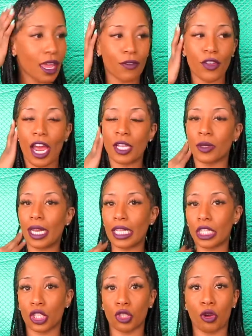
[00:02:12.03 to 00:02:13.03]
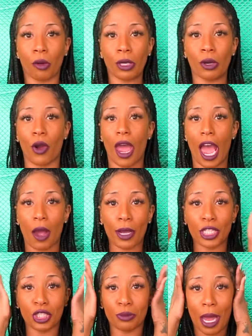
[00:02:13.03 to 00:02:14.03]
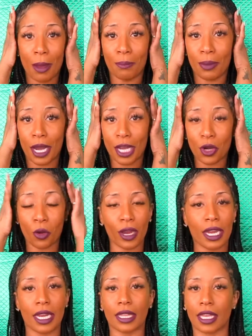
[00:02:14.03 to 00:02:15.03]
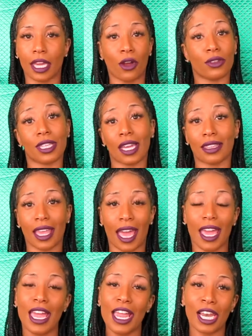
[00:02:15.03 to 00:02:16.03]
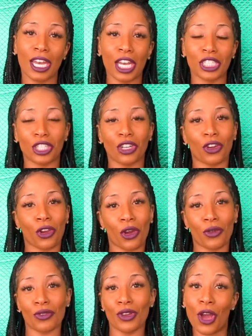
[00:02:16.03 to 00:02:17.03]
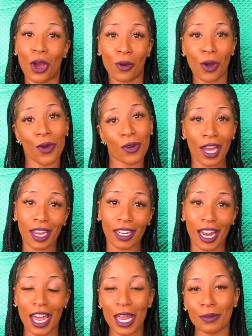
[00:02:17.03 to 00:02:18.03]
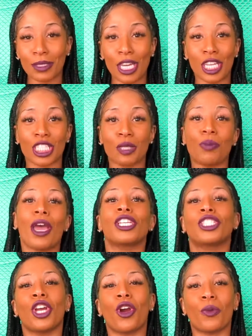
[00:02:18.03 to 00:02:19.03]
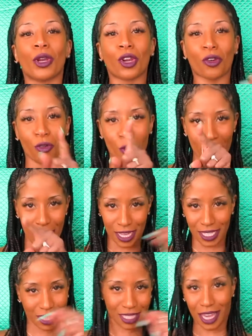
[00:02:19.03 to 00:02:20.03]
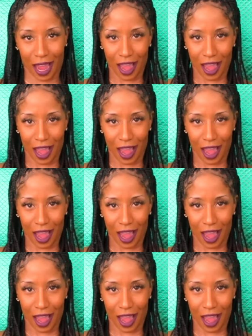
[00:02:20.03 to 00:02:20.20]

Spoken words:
If you guys would like a tutorial on how I do my bun or anything else like that, let your girl know. Okay, I am taking special requests.